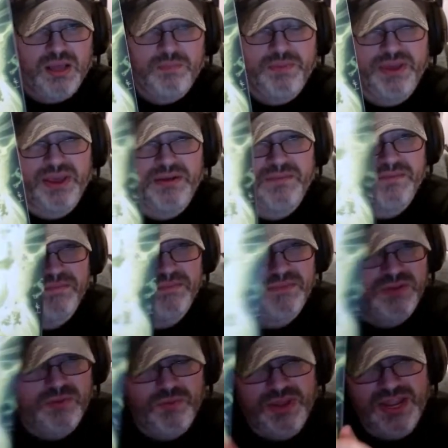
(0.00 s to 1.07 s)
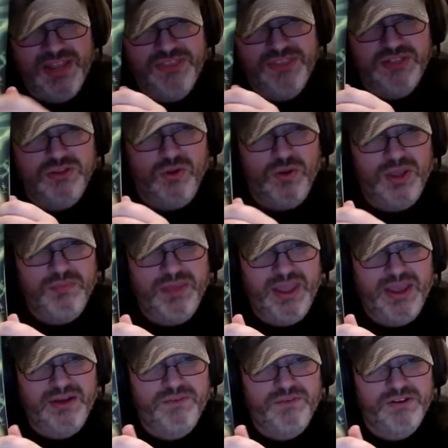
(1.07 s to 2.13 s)
But we got the glowing
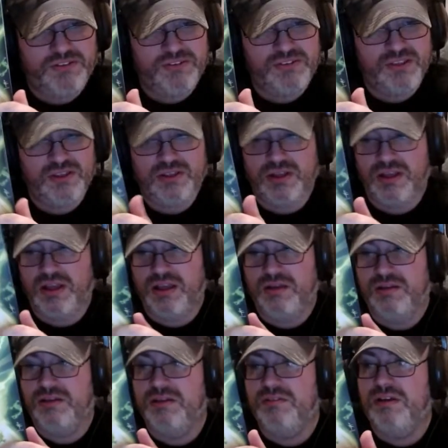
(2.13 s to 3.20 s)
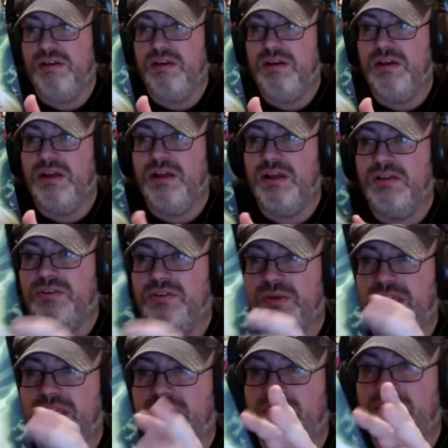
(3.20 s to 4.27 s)
man versus the
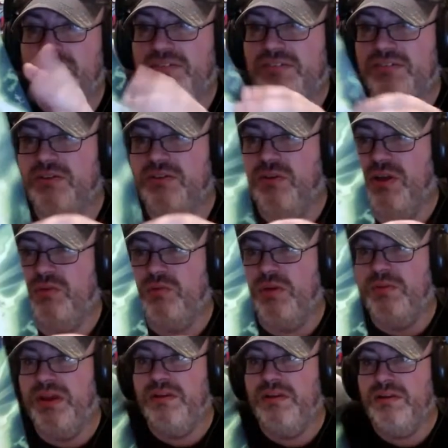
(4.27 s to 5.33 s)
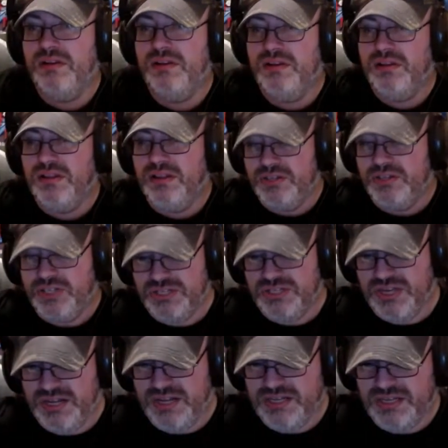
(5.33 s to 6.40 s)
Tariq versus the glowing woman.
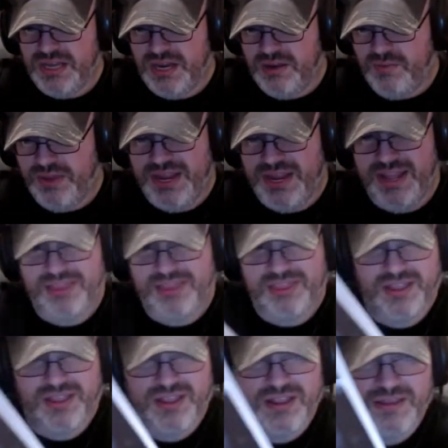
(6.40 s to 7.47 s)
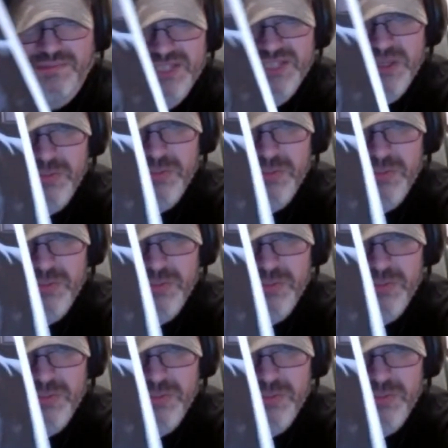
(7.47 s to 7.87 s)
And we got the Mr.